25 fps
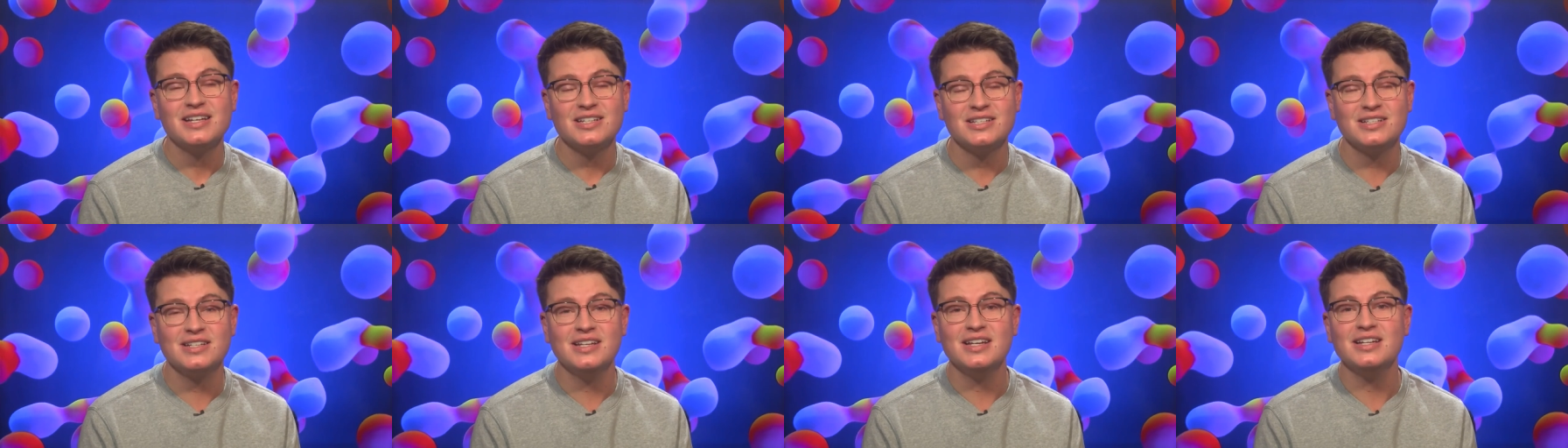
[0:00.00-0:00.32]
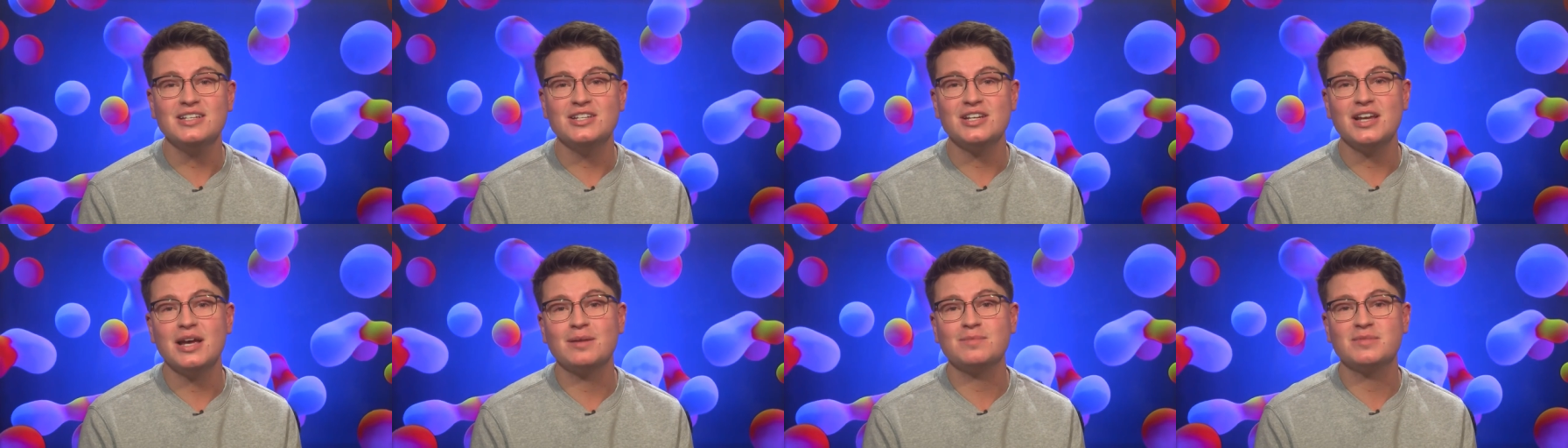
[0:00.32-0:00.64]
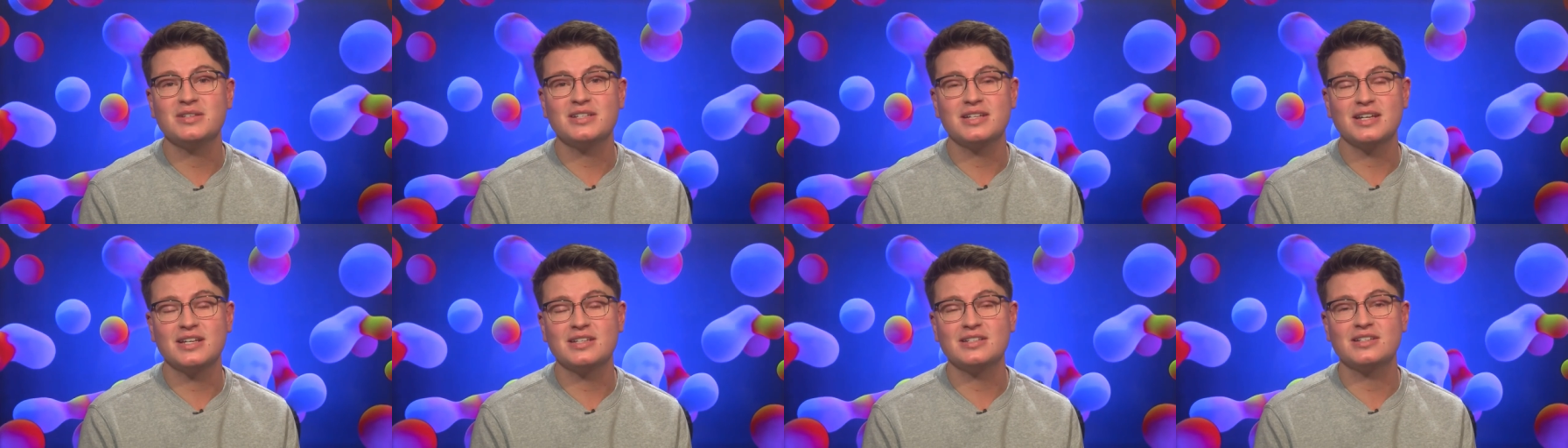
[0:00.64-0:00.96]
CGM
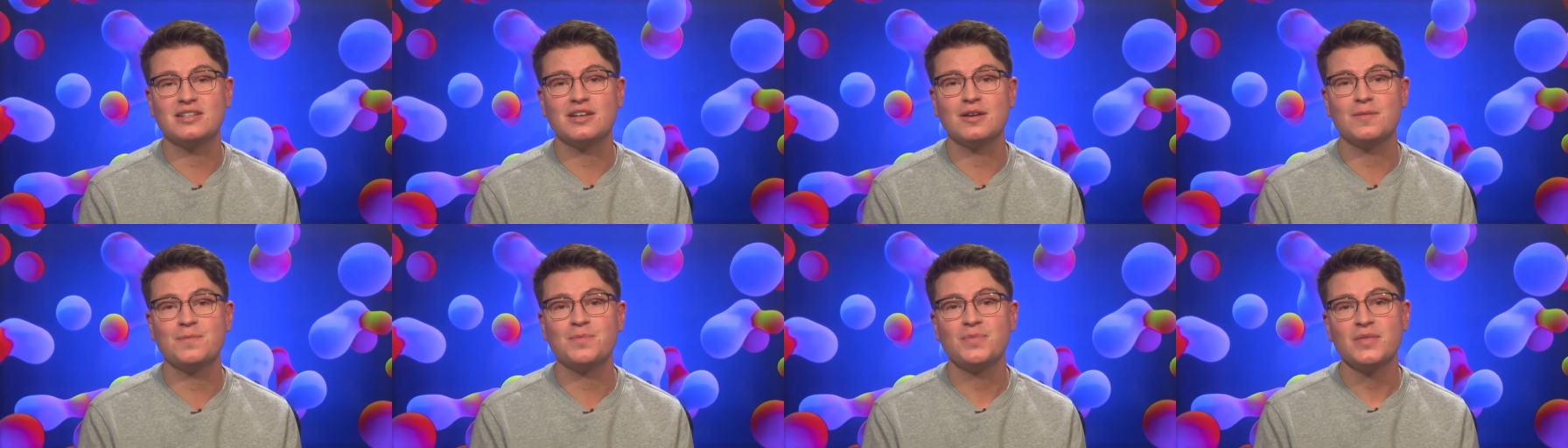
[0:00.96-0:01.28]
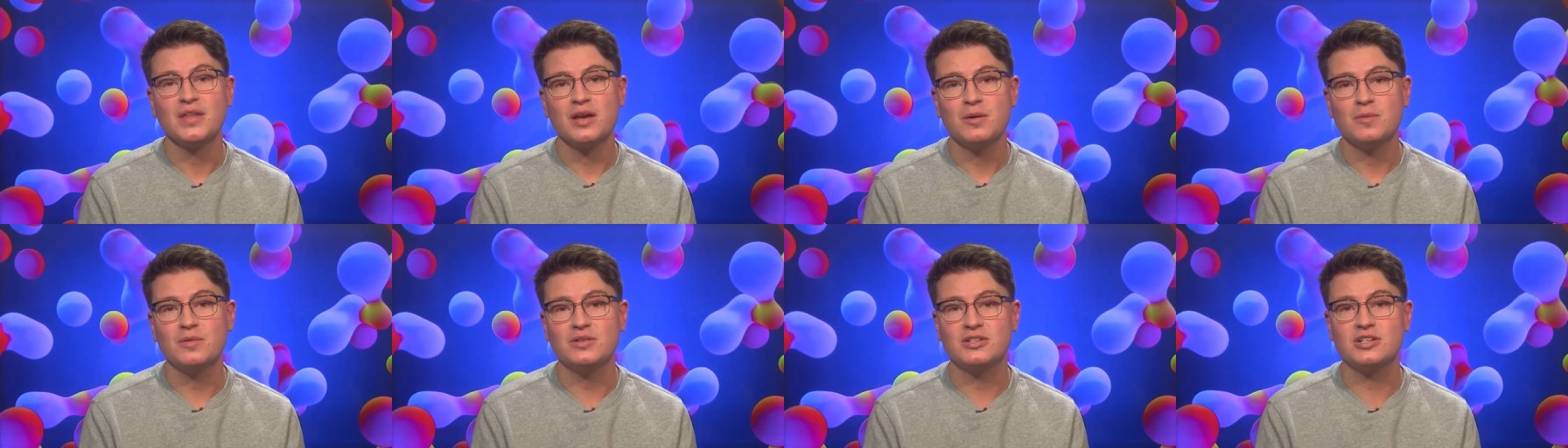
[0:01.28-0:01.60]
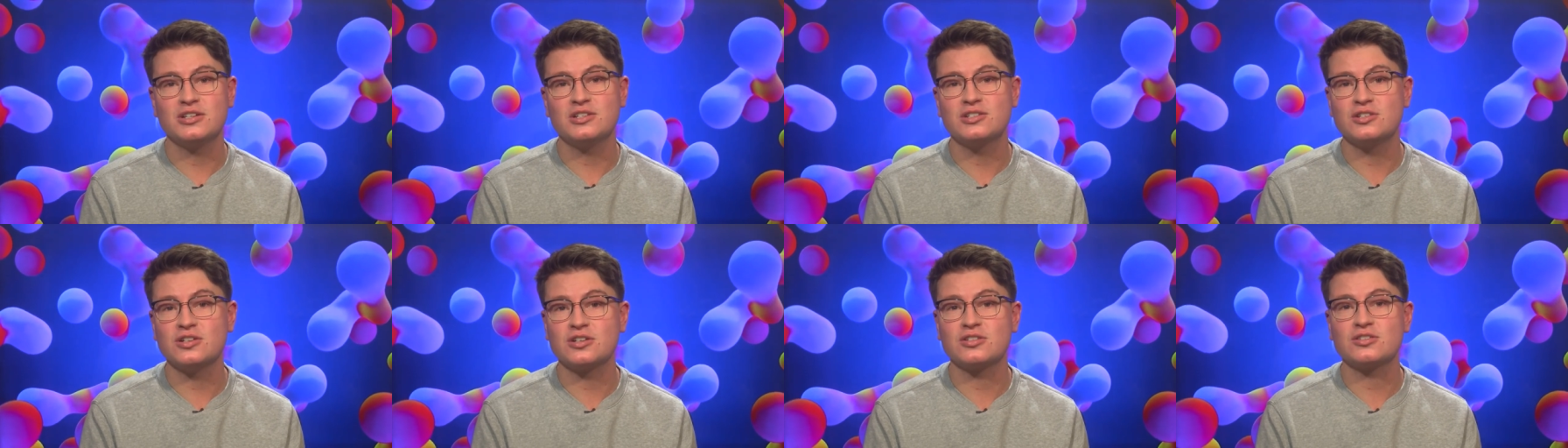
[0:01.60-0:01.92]
system, which
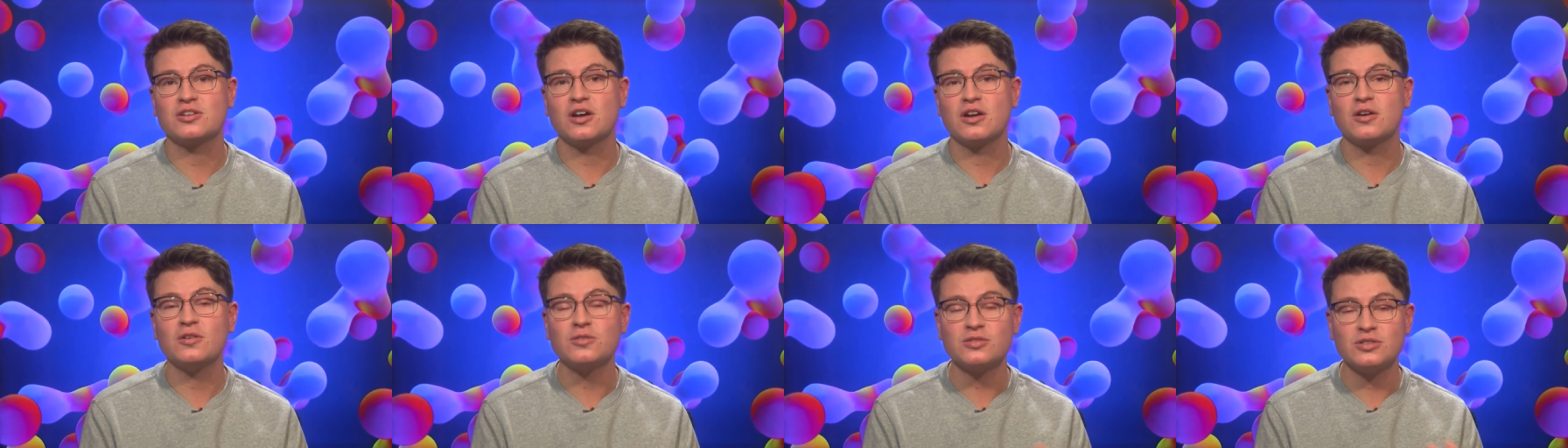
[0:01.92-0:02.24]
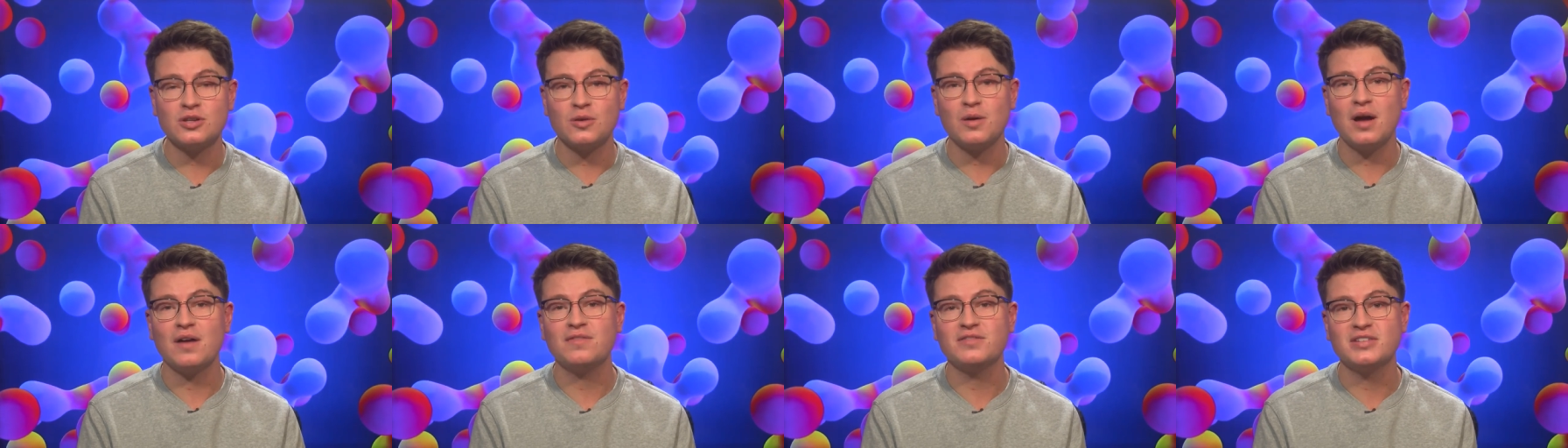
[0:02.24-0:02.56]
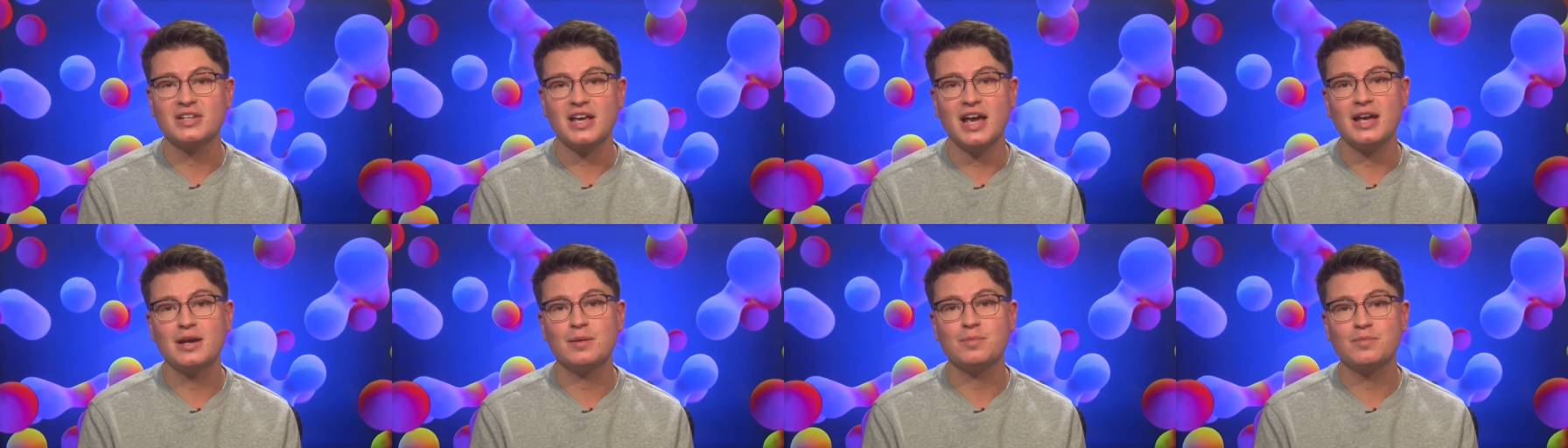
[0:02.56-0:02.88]
has just got also
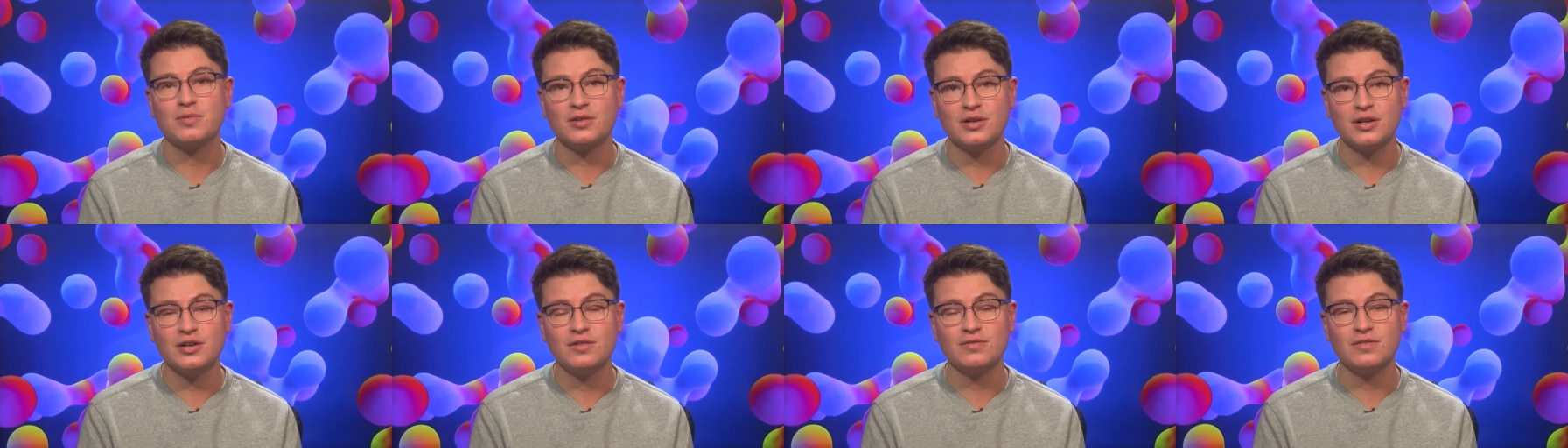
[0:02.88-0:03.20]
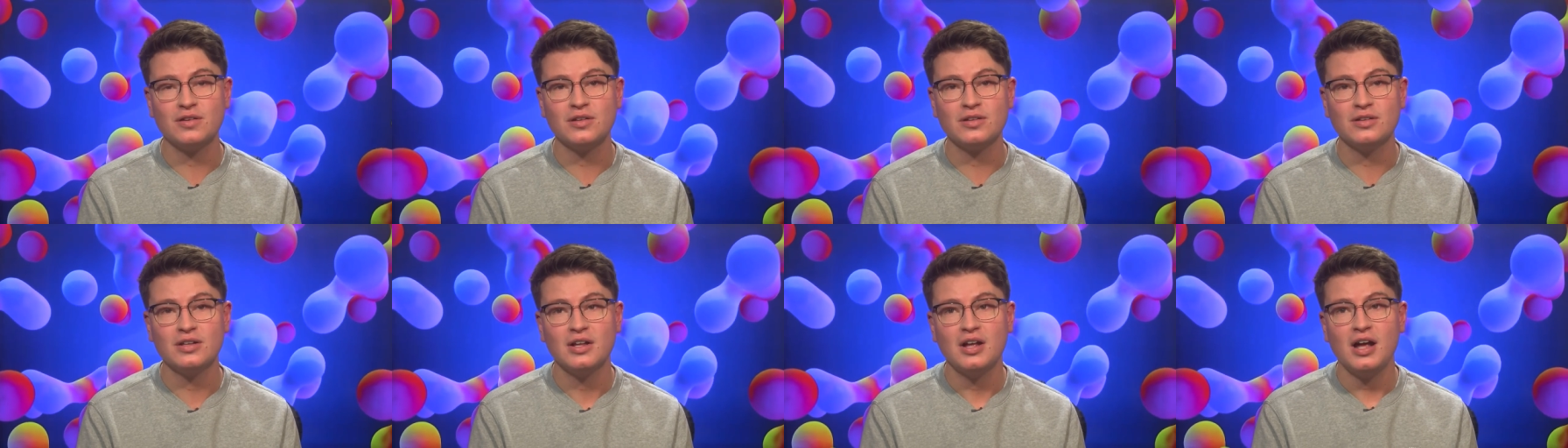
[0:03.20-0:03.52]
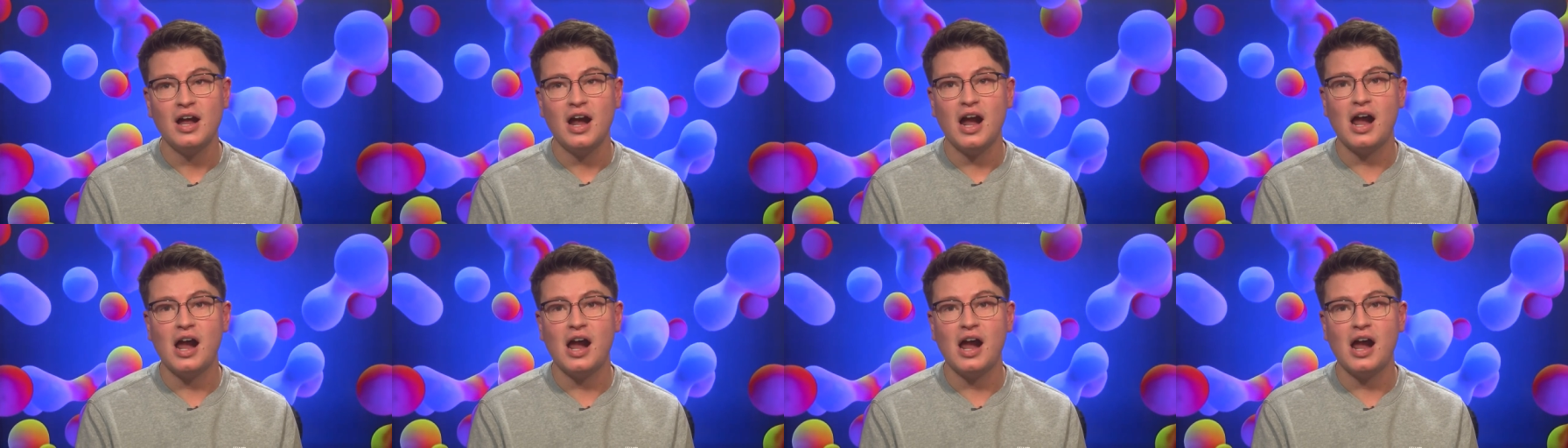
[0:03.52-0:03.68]
FDA approval.